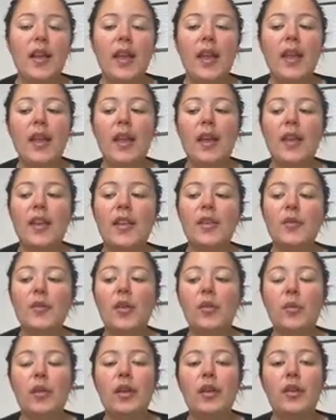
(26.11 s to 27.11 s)
and
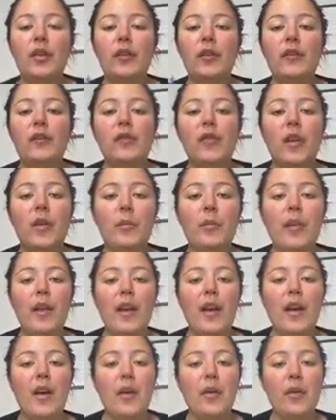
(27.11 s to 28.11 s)
what we learn from
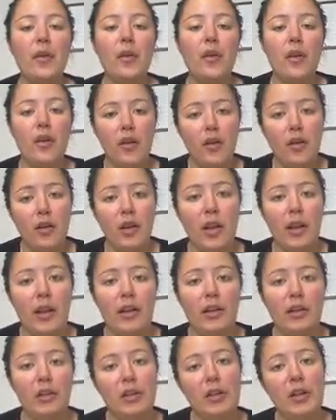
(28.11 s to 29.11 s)
our
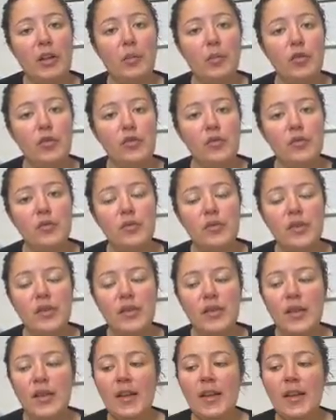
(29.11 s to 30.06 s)
online learning modules.